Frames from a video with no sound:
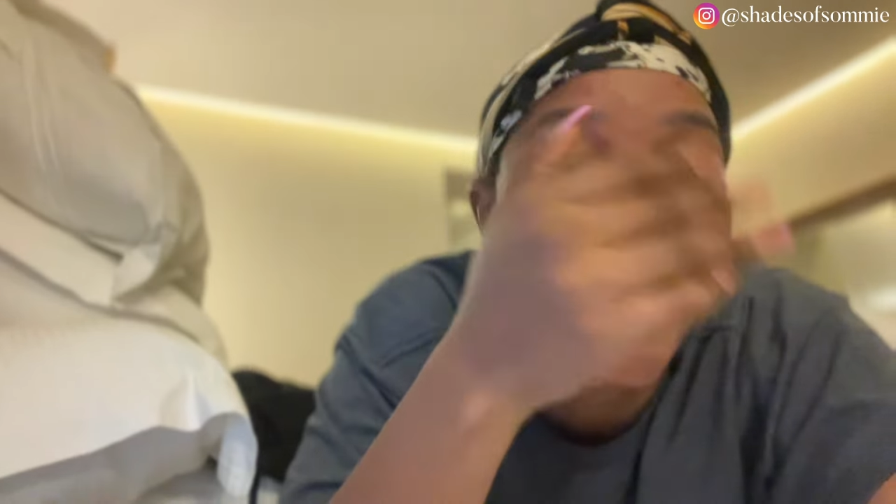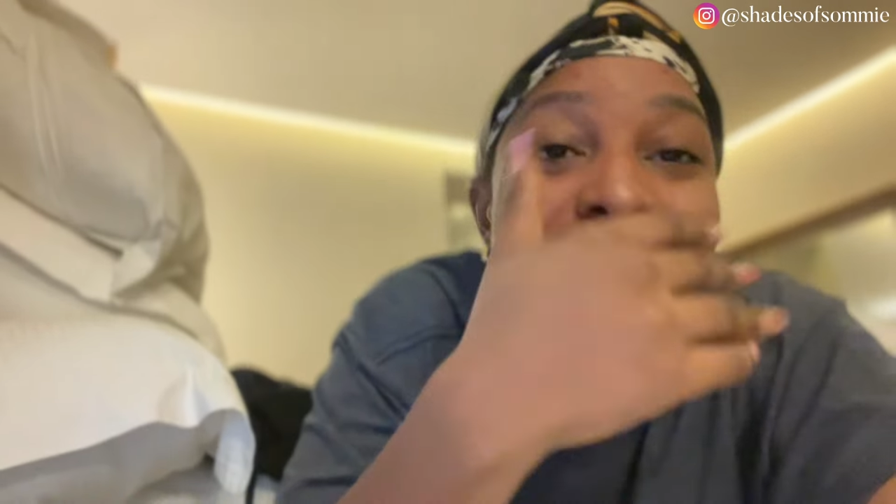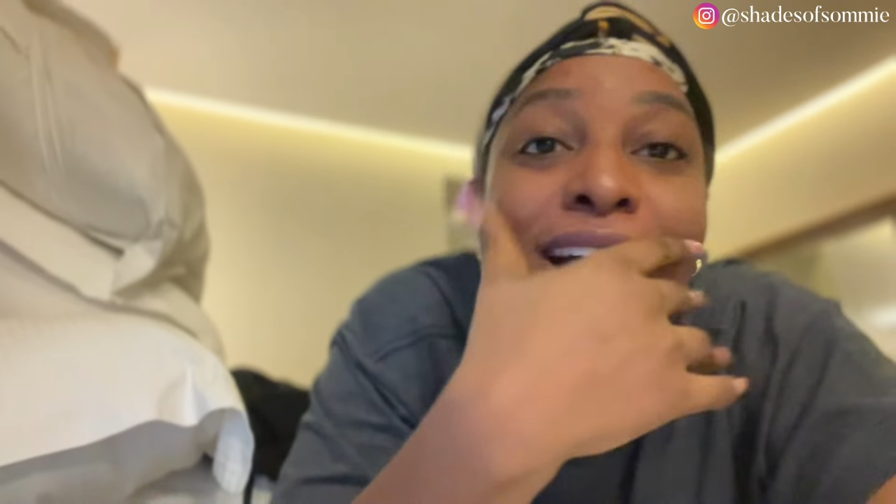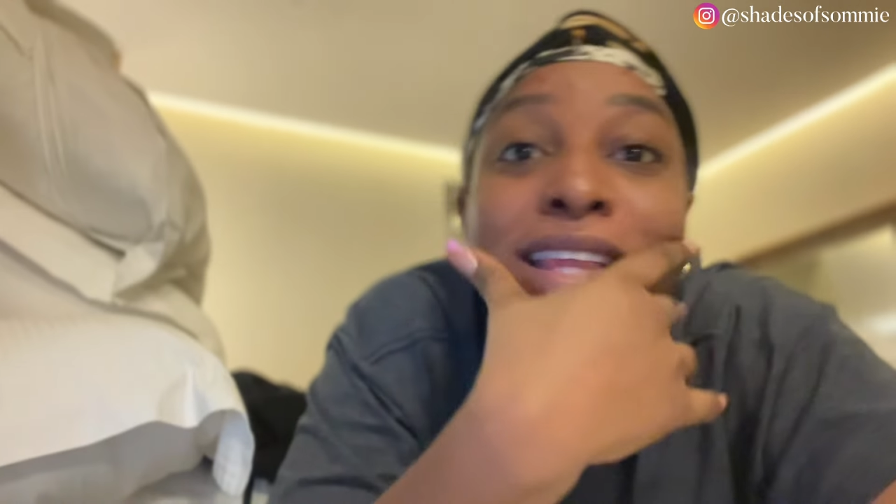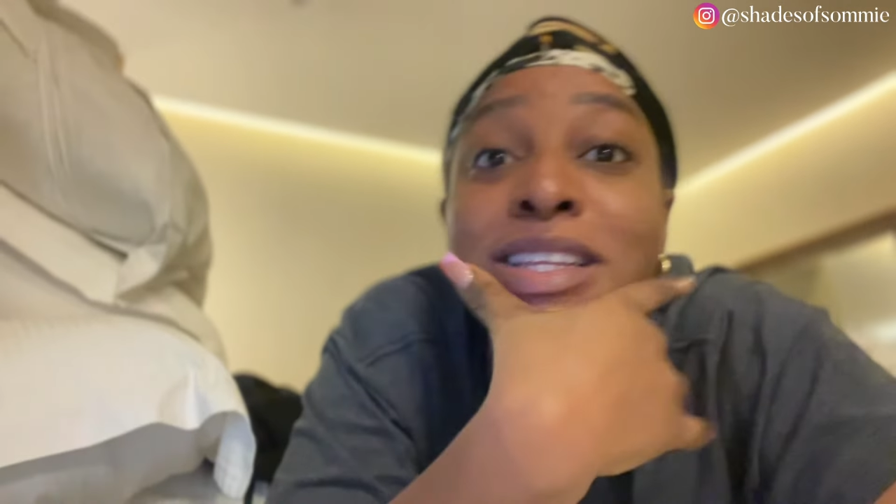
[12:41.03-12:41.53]

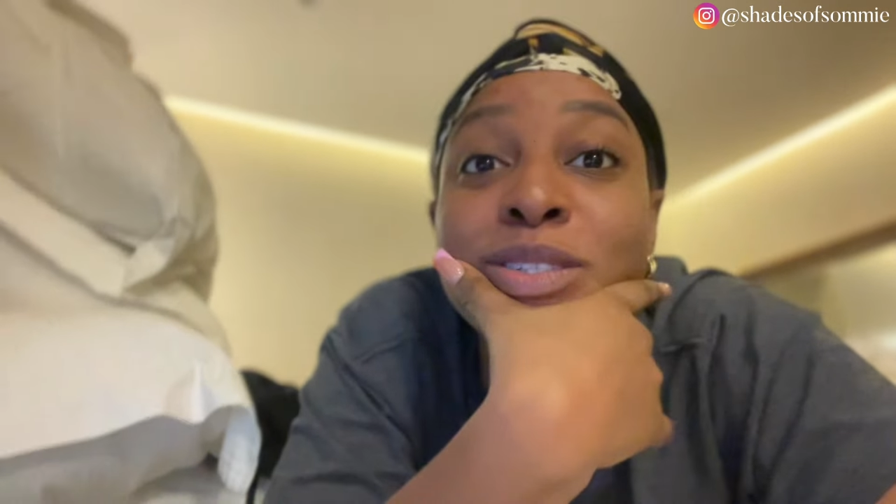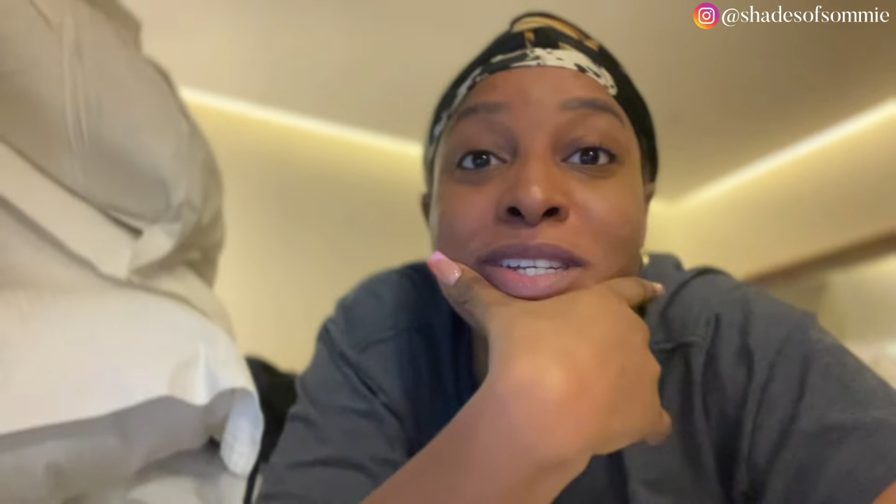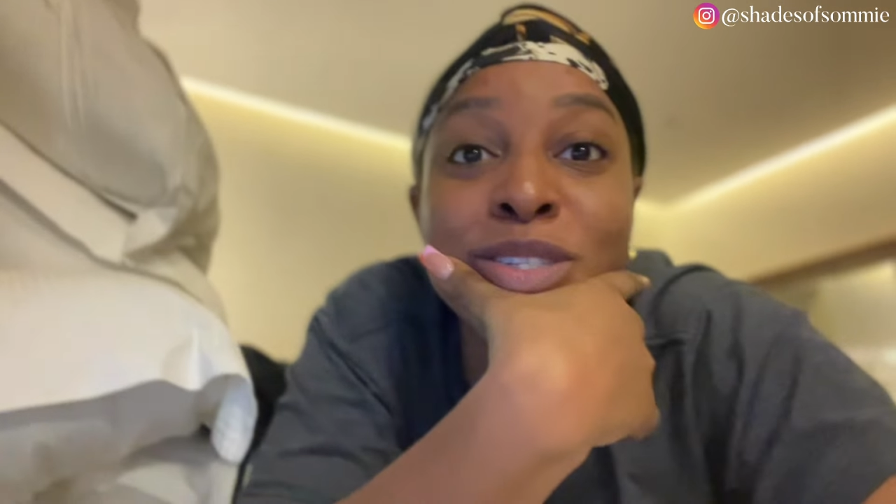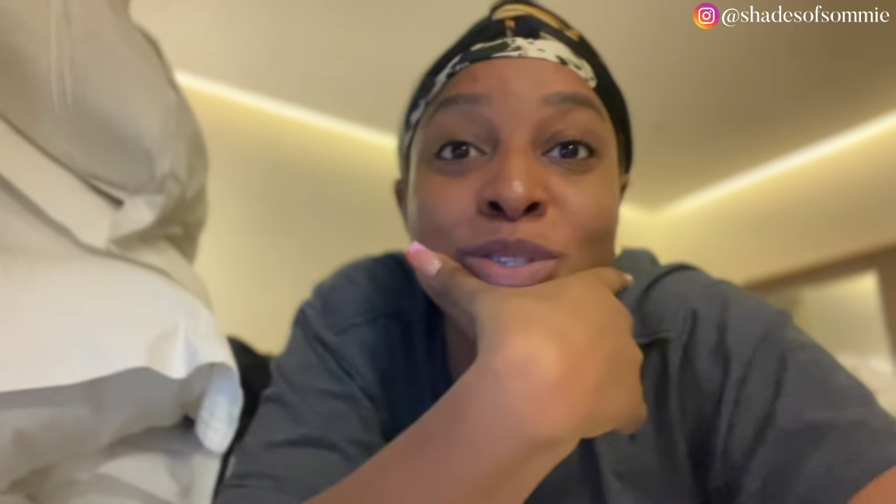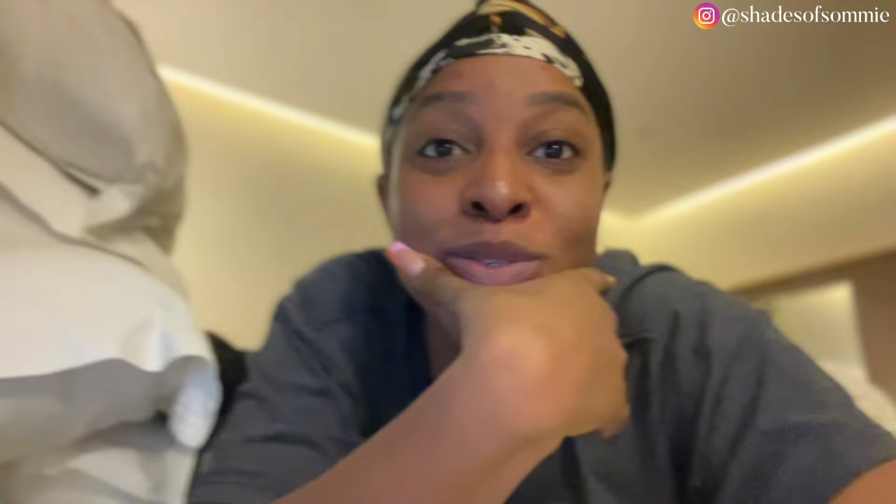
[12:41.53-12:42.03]
I think
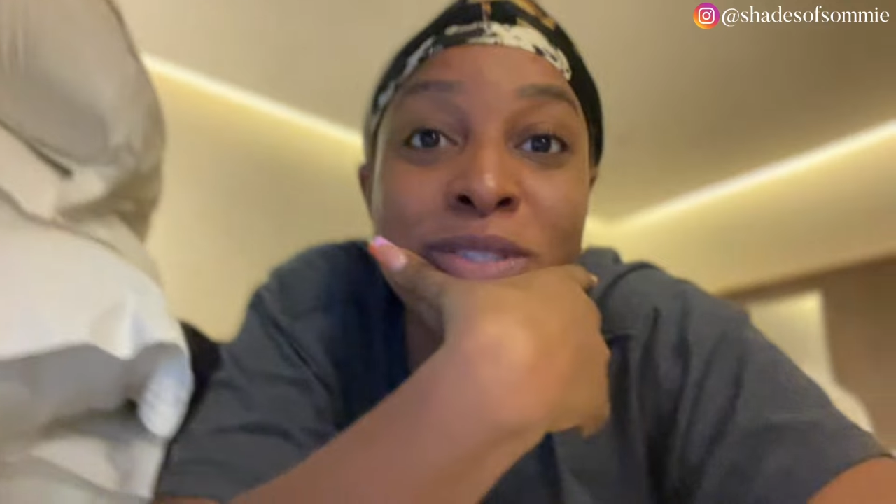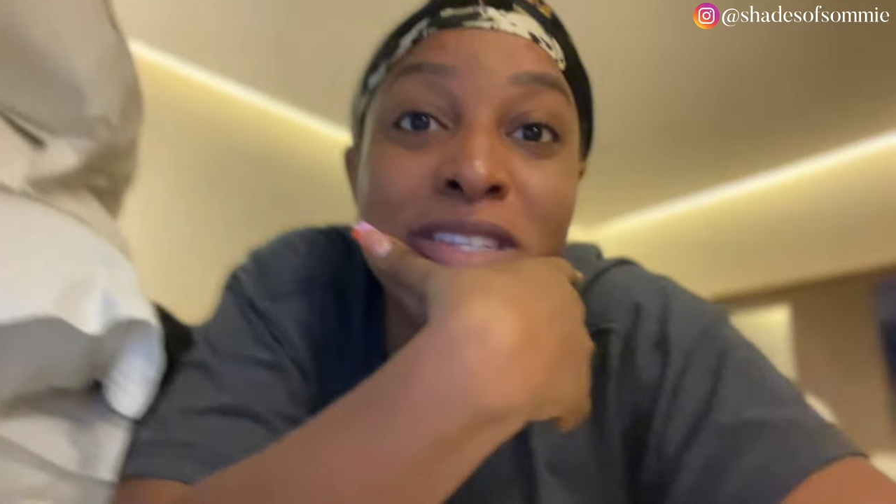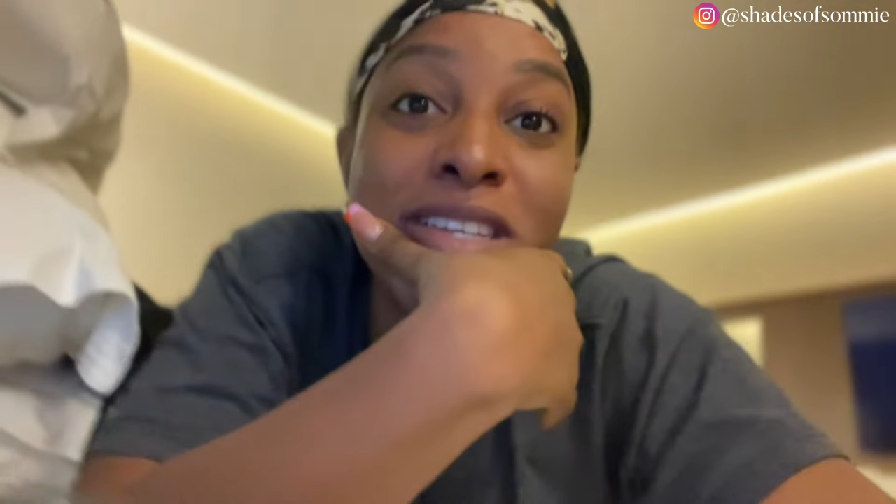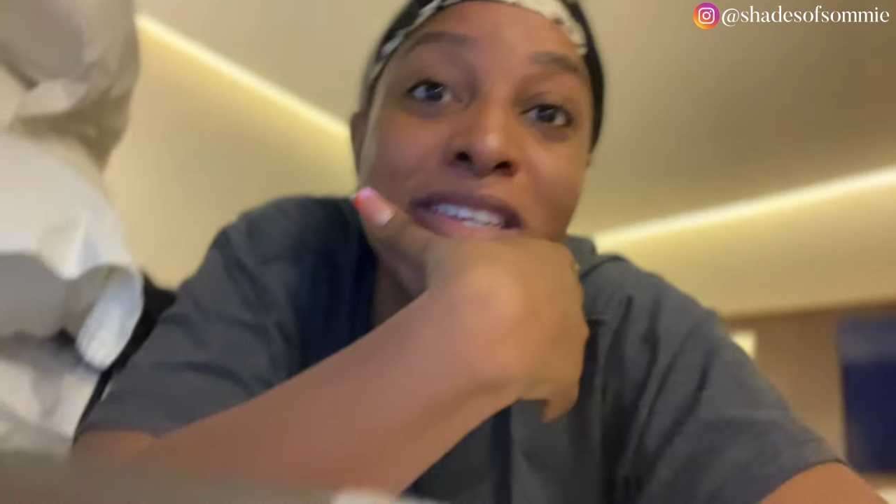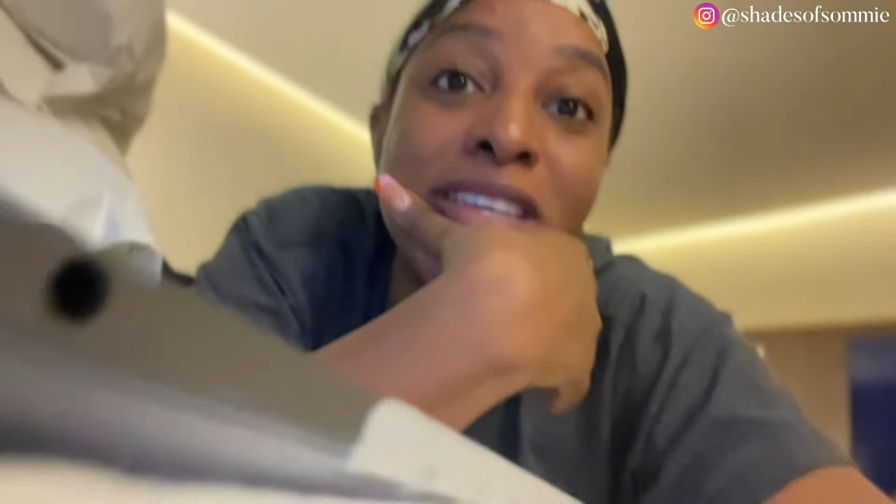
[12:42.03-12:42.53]
today is Tuesday.